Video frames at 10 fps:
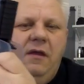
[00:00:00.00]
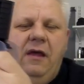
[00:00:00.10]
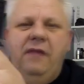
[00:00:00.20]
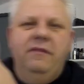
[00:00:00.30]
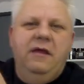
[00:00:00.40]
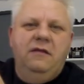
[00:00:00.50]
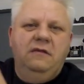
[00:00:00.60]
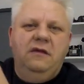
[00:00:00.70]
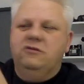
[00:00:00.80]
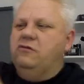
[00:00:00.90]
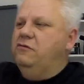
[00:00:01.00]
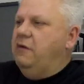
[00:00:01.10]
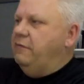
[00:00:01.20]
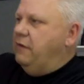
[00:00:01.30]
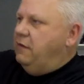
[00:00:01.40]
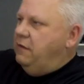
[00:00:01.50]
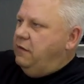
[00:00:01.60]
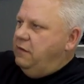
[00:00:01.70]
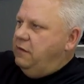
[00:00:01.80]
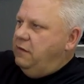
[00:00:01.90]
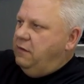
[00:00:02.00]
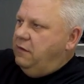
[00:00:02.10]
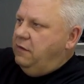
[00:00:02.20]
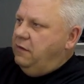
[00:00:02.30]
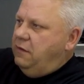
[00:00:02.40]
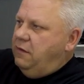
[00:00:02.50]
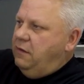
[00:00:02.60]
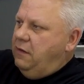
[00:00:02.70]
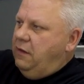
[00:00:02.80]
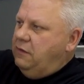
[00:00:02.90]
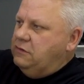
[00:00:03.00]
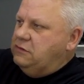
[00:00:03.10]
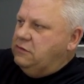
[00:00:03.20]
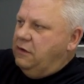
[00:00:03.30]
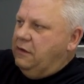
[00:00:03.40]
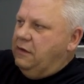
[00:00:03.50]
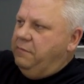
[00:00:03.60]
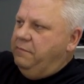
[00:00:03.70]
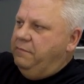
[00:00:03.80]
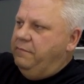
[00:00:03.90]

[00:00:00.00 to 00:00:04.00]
And then get your screwdriver and just tighten up.